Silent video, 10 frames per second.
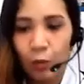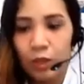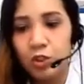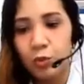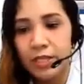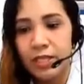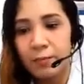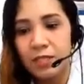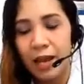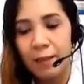What do we
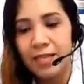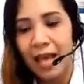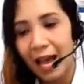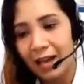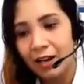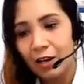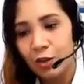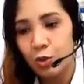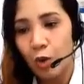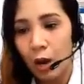sometimes add
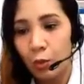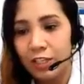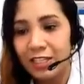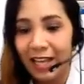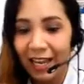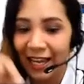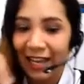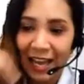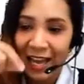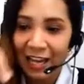to our tea
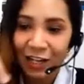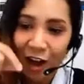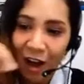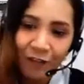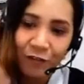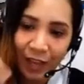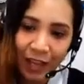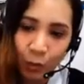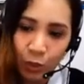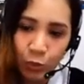and
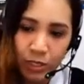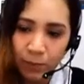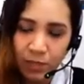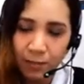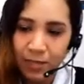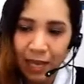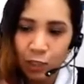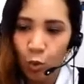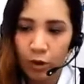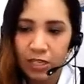coffee? What do we sometimes add
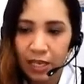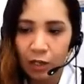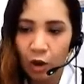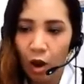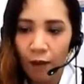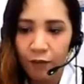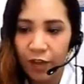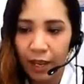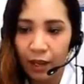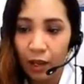to our tea and
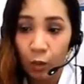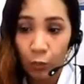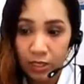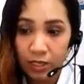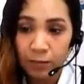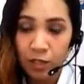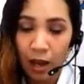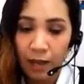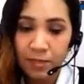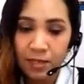coffee? We
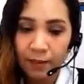sometimes